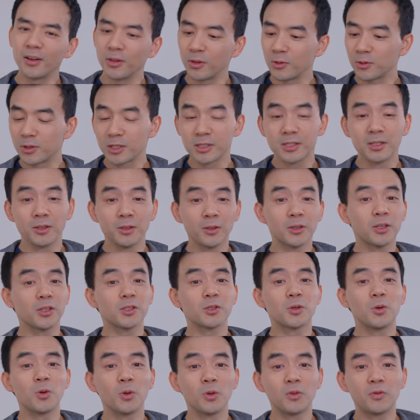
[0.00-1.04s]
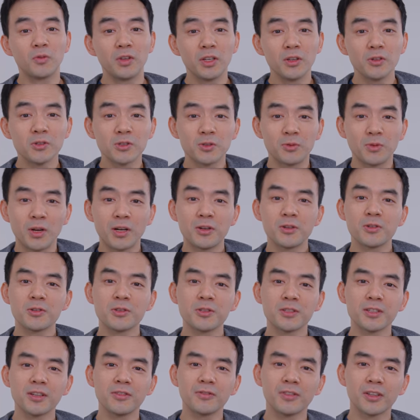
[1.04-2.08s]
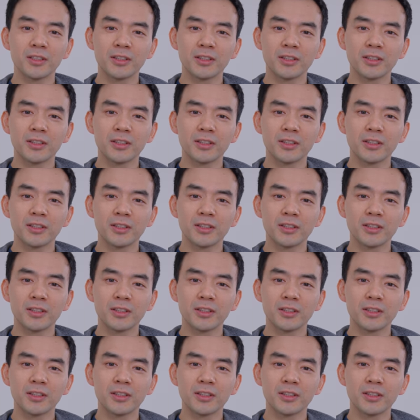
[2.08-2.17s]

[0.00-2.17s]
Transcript: although it doesn't look as cool in videos and renders and stuff